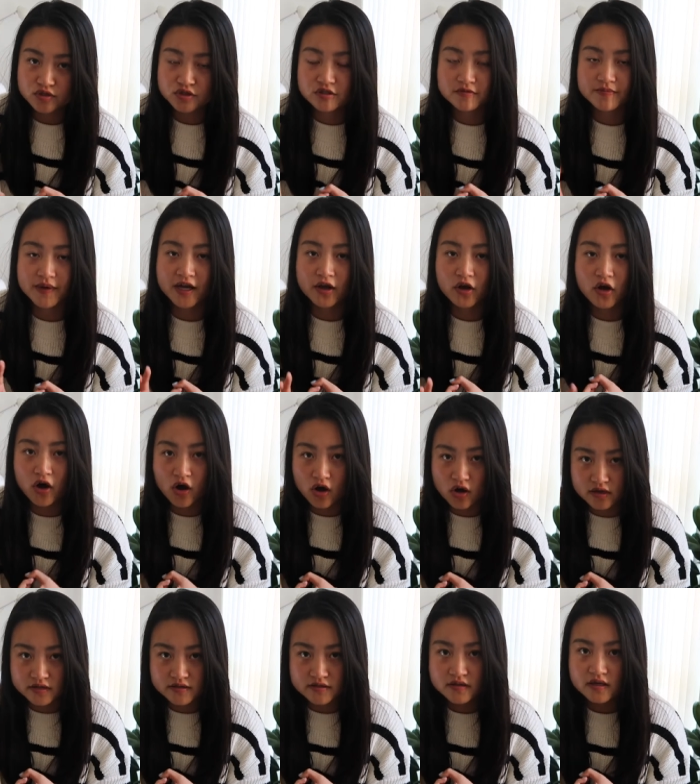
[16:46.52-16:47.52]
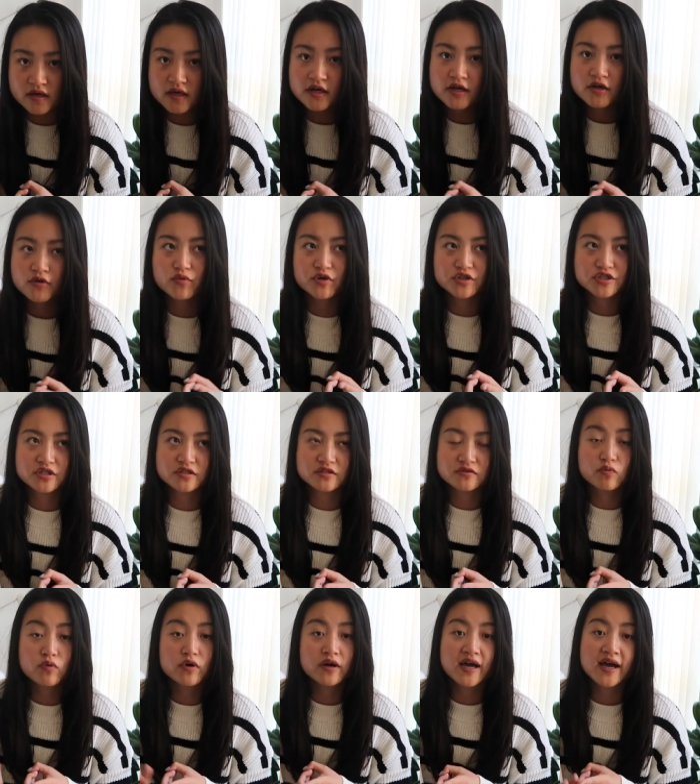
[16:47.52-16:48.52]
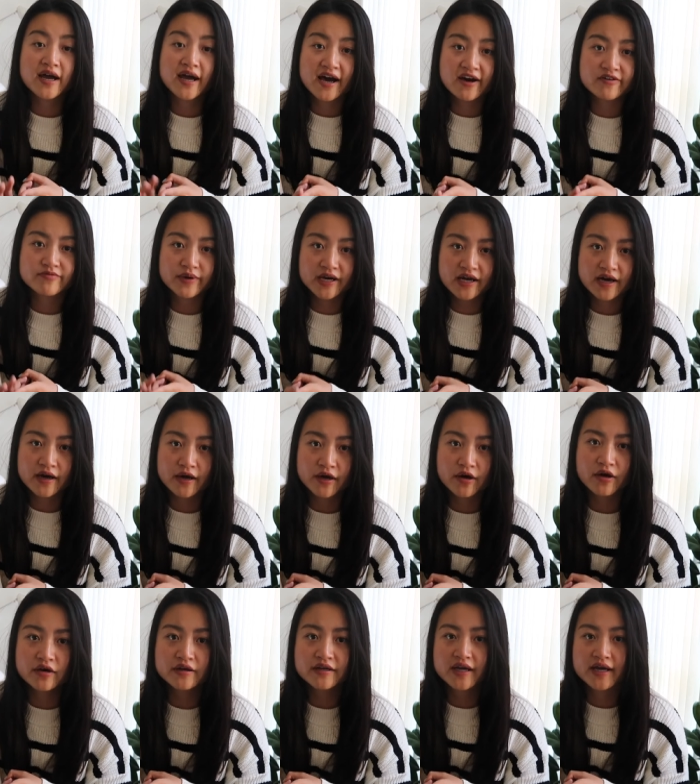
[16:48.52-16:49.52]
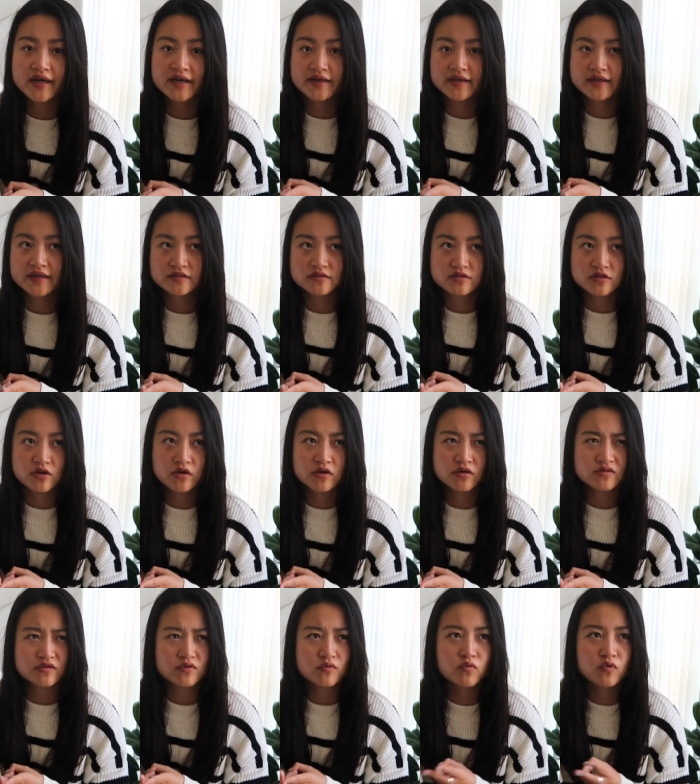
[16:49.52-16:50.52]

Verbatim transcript: which is by COS which is what I have my eye on and it's called the